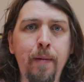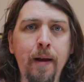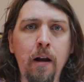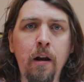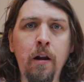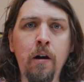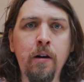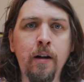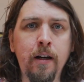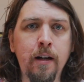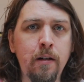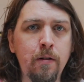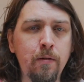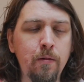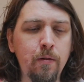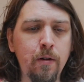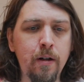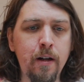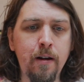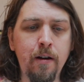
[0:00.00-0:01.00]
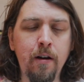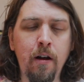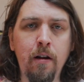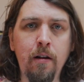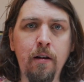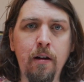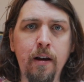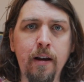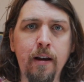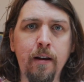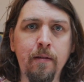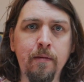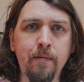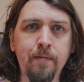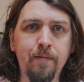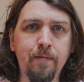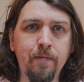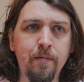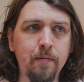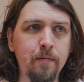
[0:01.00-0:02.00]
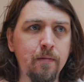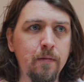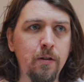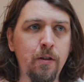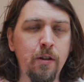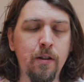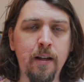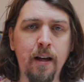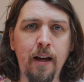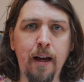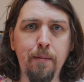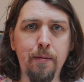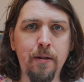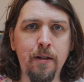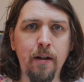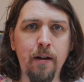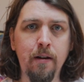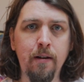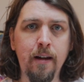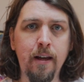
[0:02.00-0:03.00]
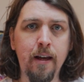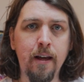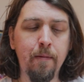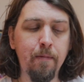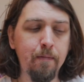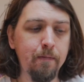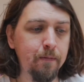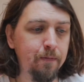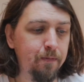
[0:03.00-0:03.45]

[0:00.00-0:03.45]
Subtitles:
bit longer, were it not like just absolutely